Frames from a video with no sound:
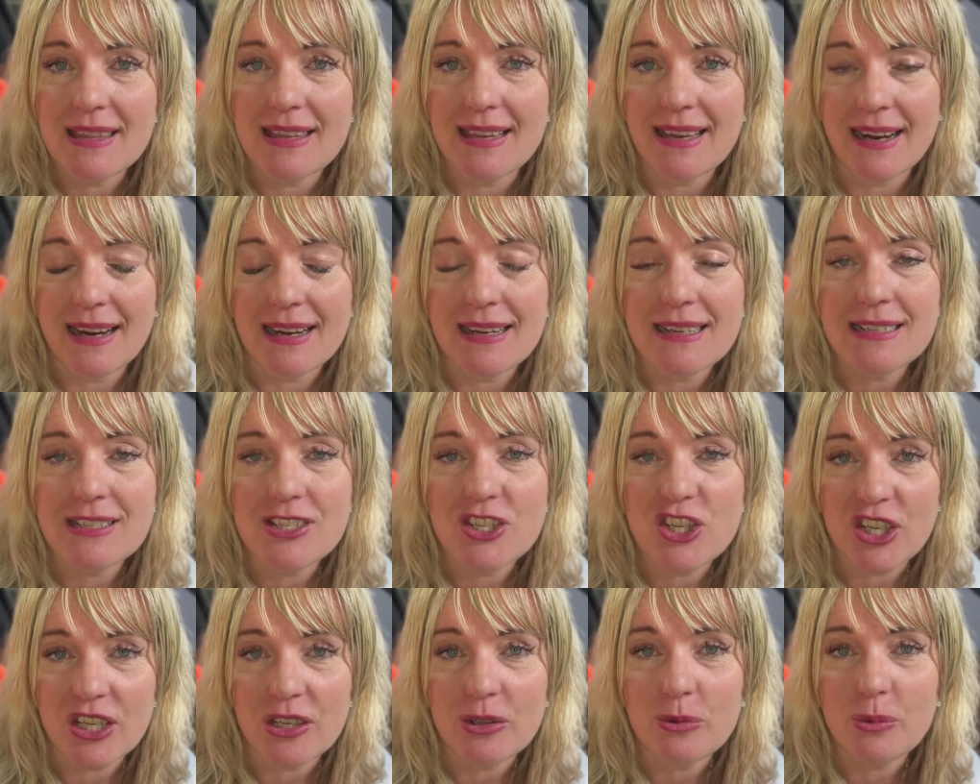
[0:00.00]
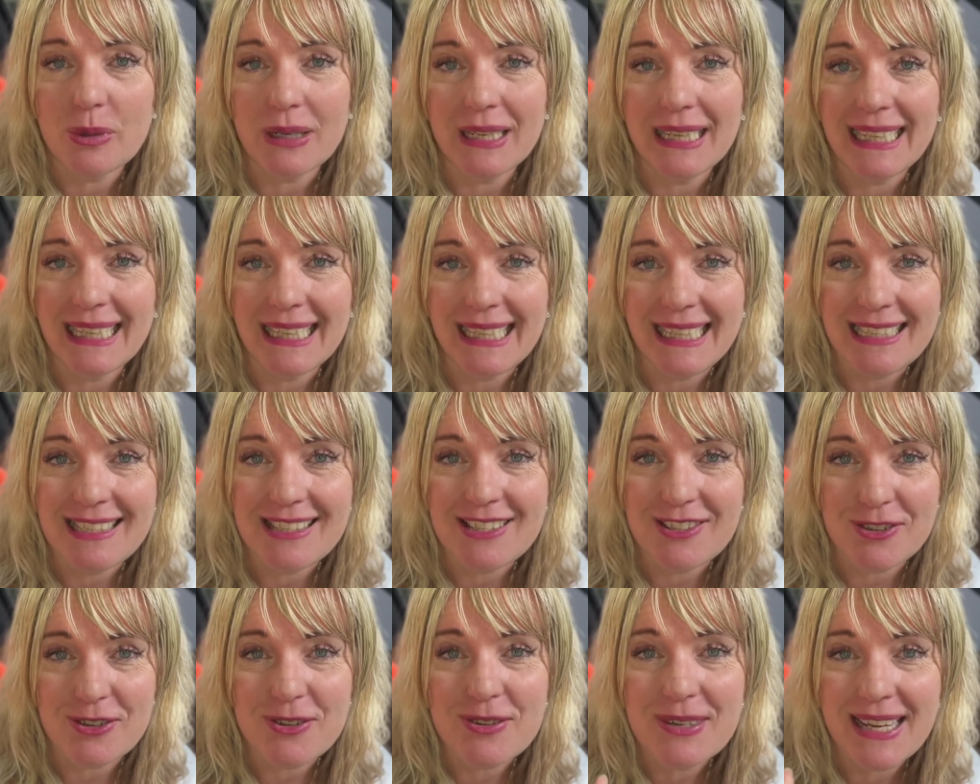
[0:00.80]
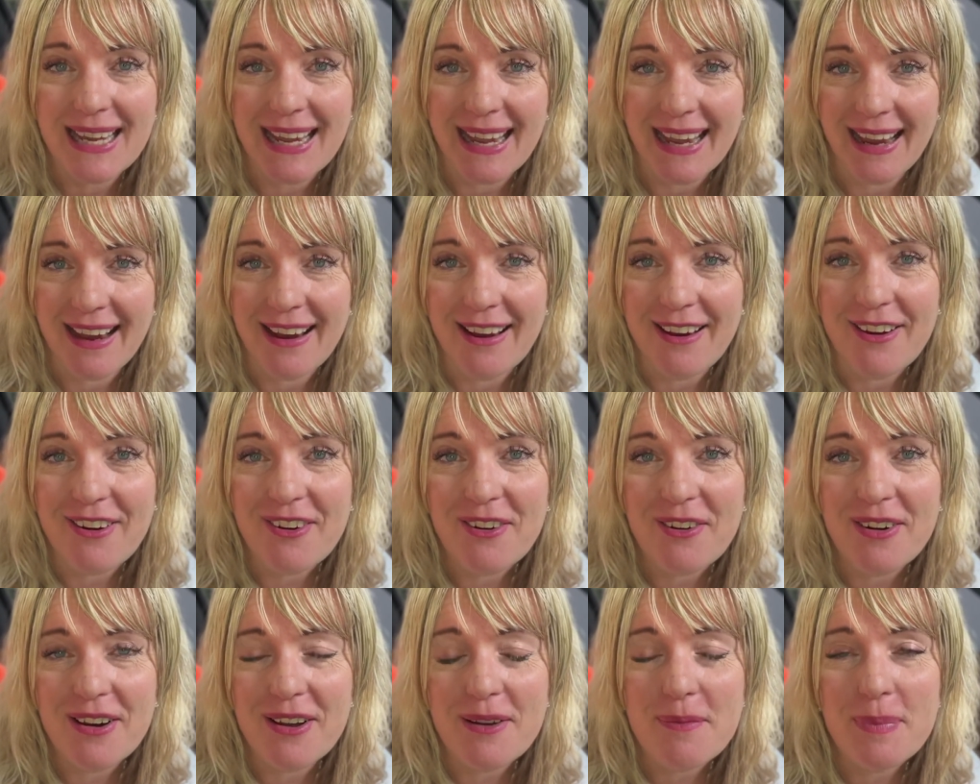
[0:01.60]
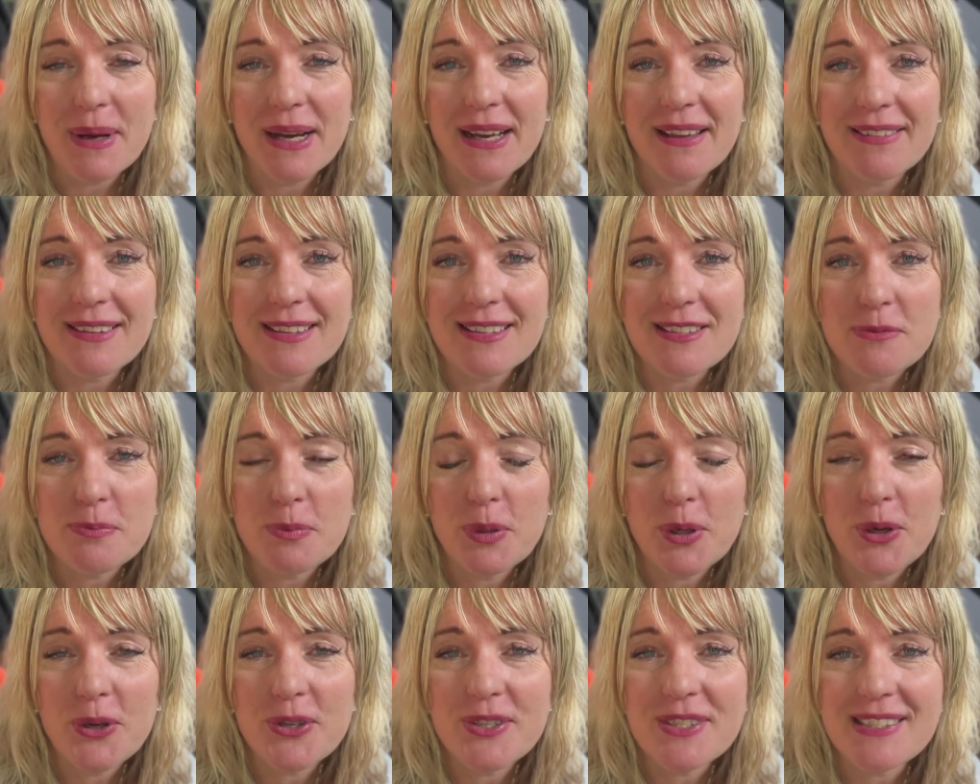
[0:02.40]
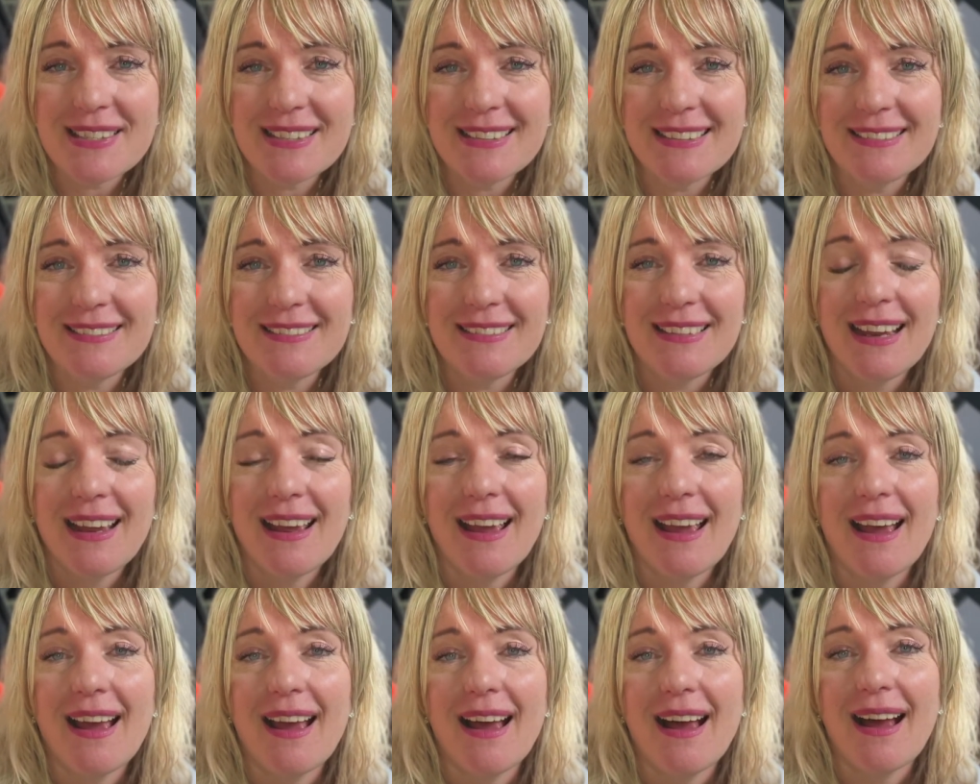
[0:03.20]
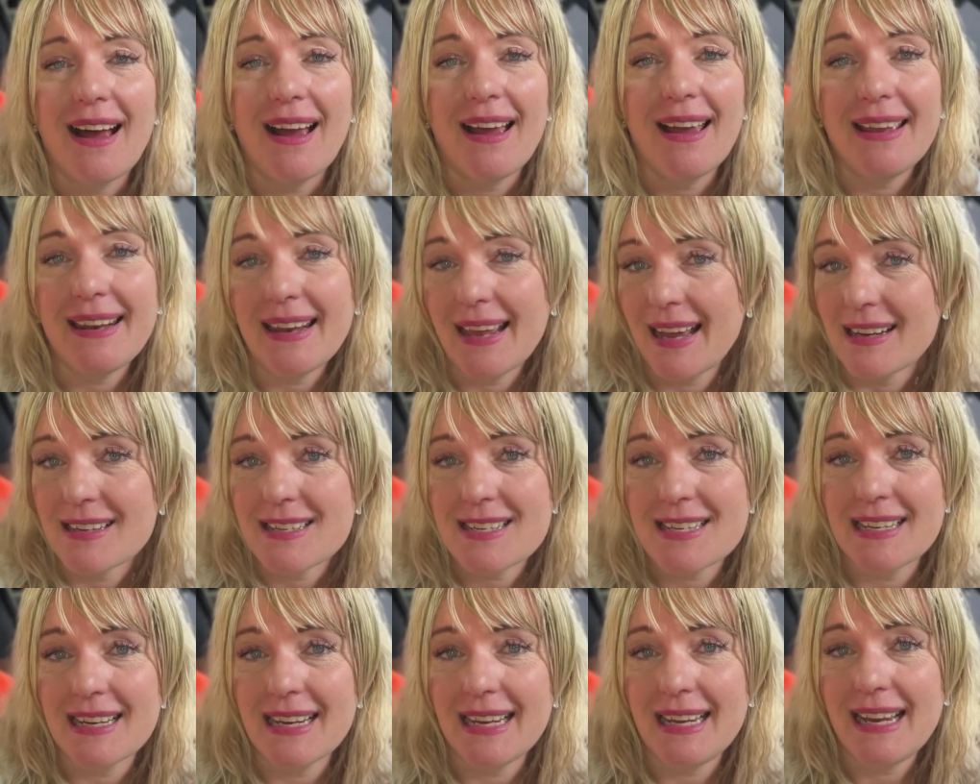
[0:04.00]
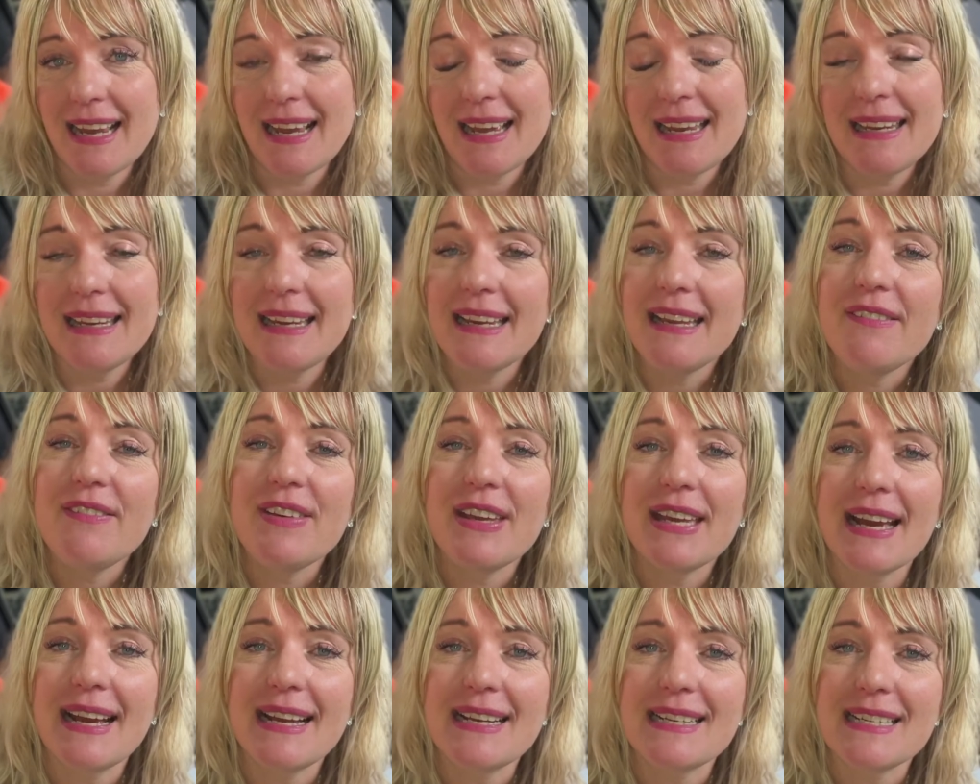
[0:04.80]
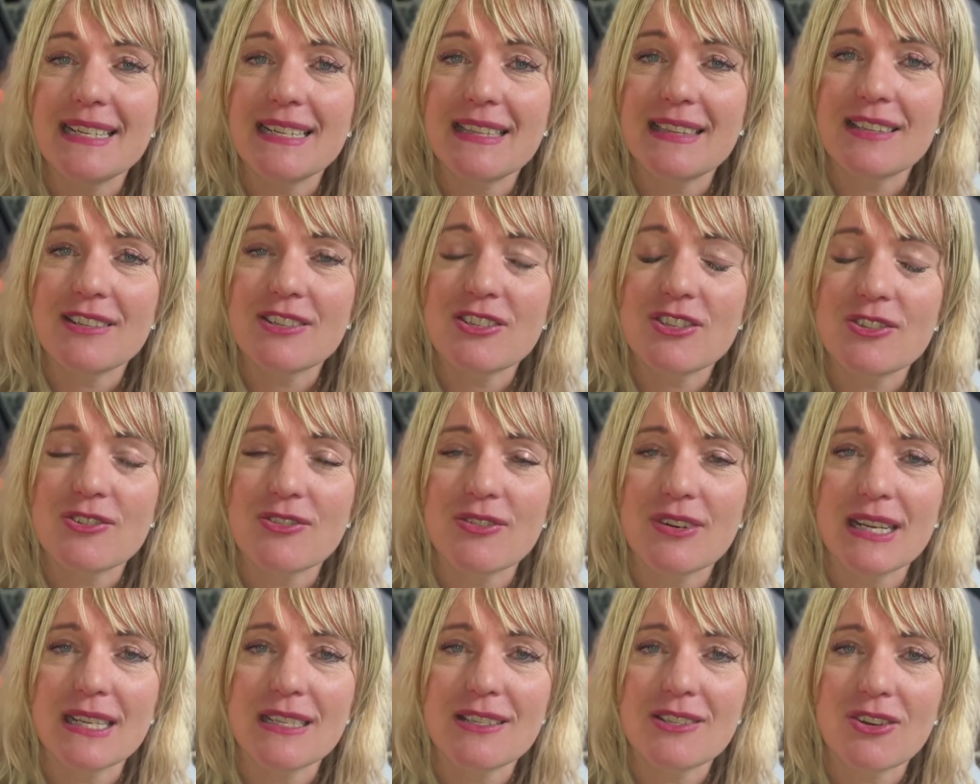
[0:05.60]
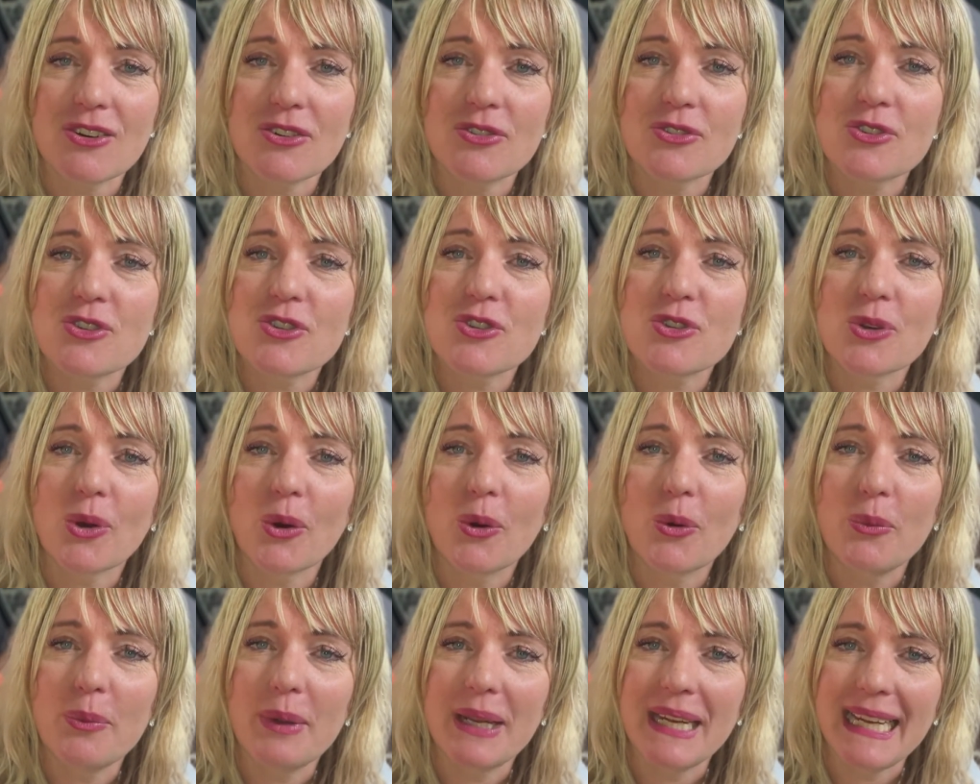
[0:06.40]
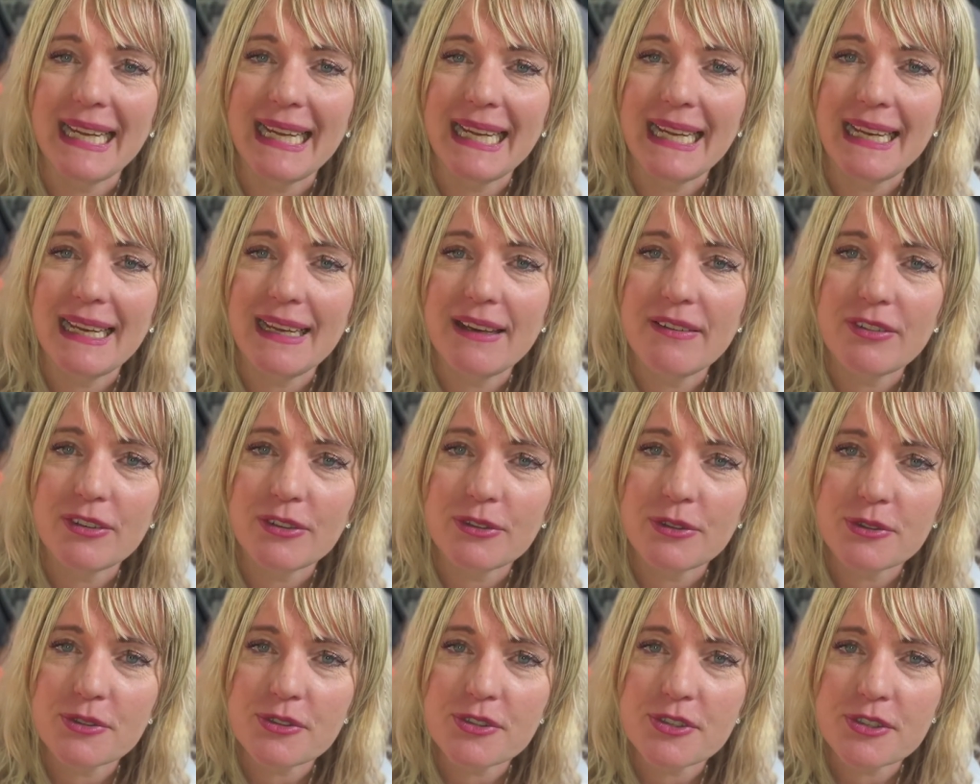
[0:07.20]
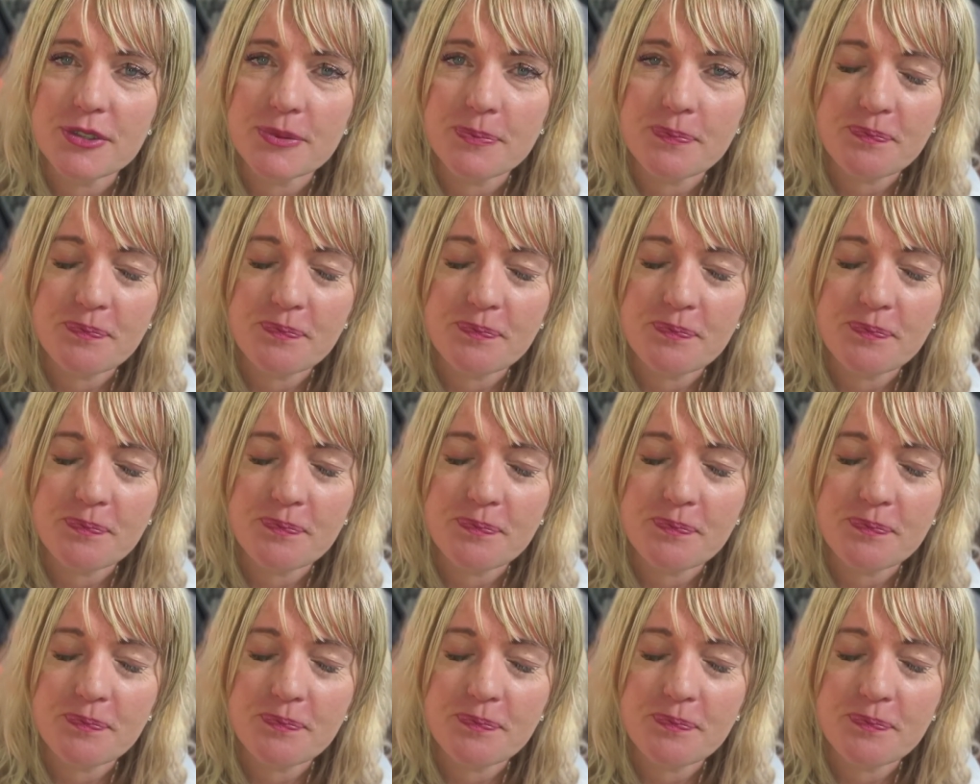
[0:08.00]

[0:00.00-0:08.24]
that I genuinely do care about this person, it actually alleviated the stress on so many levels.